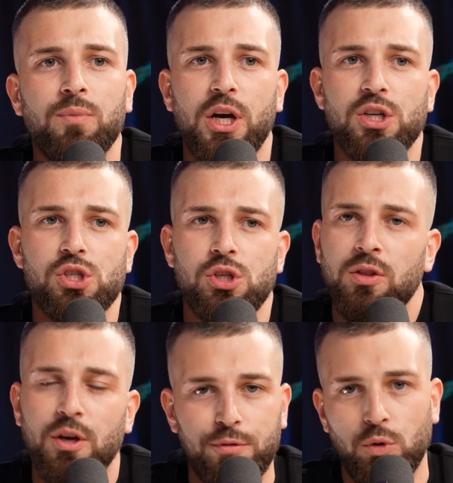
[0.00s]
There's
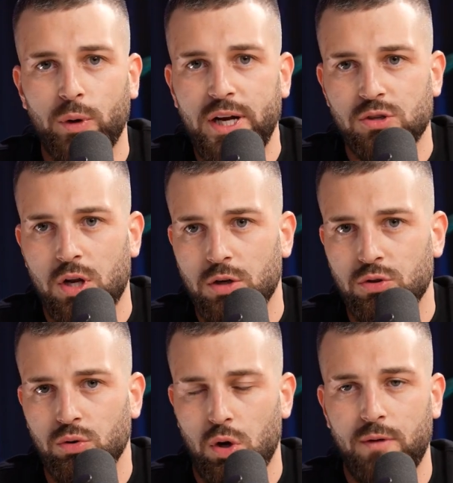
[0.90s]
different ways on how
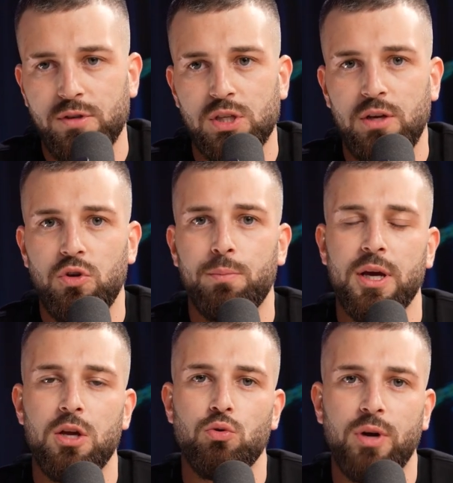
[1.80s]
to do it. Obviously, if you pay
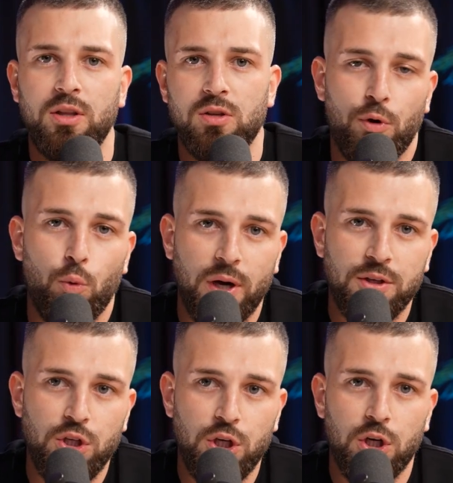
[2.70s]
your rent for 1
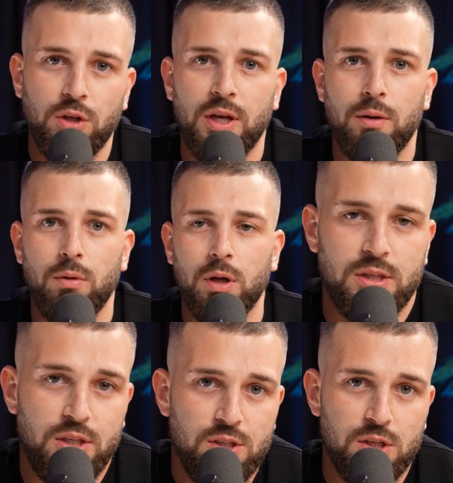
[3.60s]
year, then it's
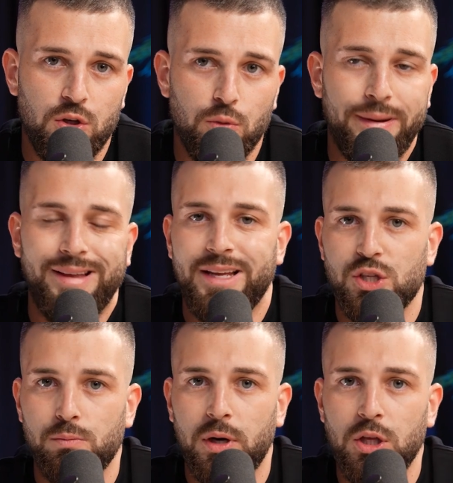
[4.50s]
easier. You pay
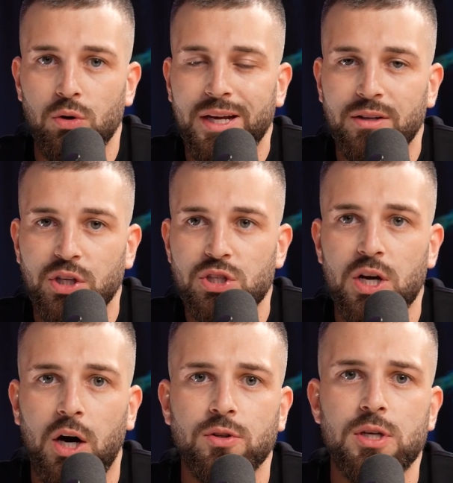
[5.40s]
less money, you get a
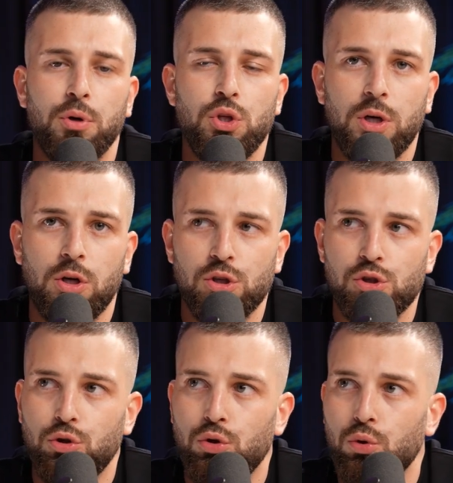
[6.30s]
discount. But you can
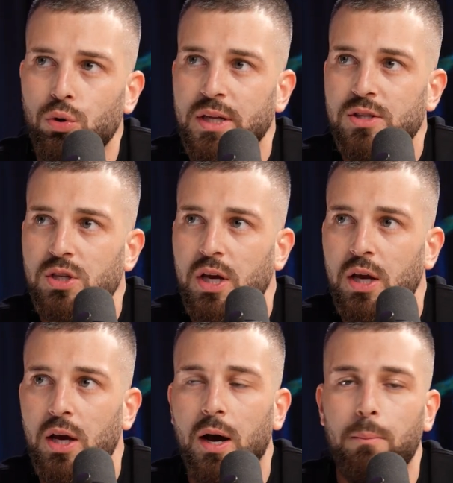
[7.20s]
also do, let's
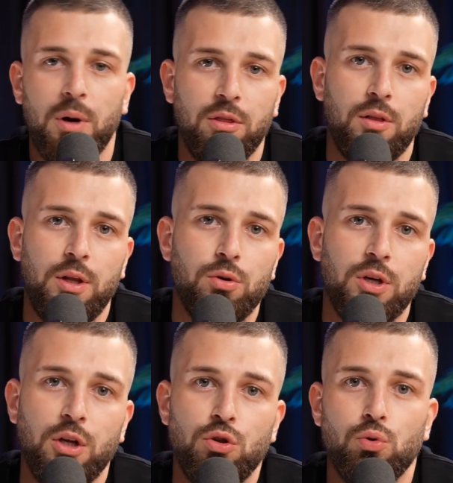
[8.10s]
say, monthly. You
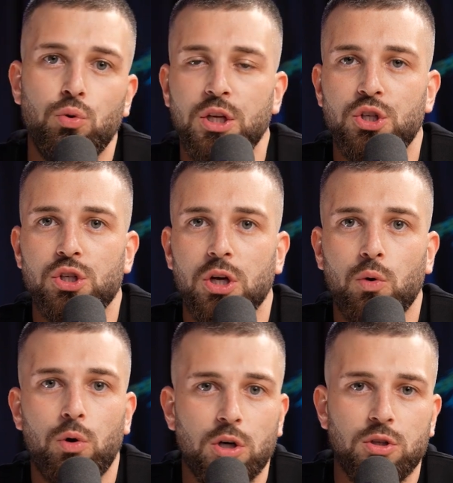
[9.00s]
can do each
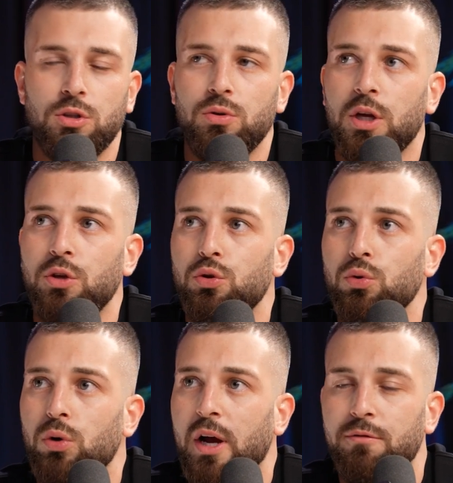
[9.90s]
quarter. You can
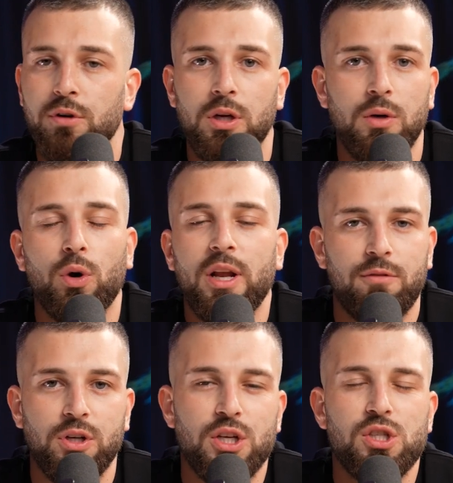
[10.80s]
do every
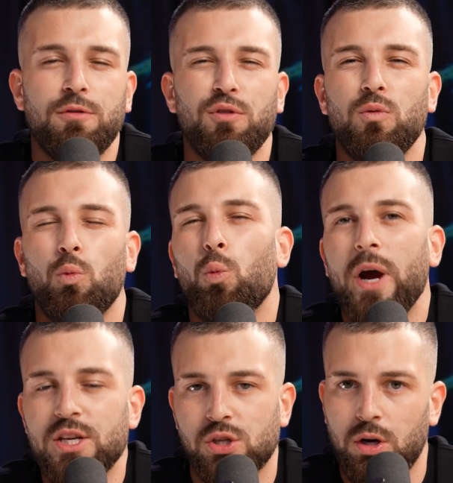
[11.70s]
whatever. There's different
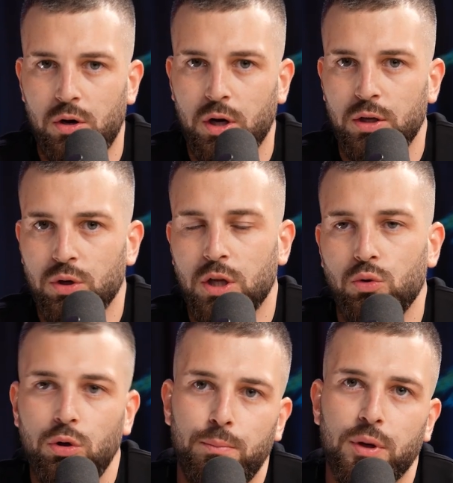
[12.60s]
ways on how you can
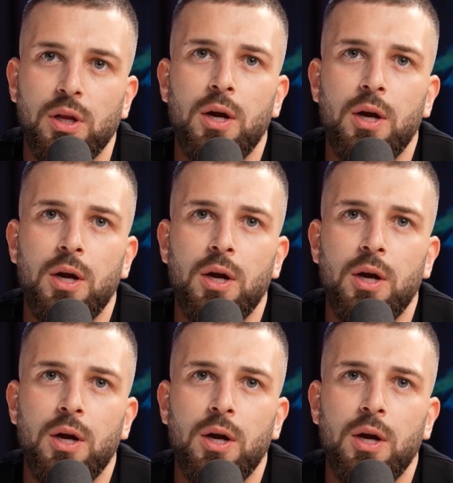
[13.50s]
do it. But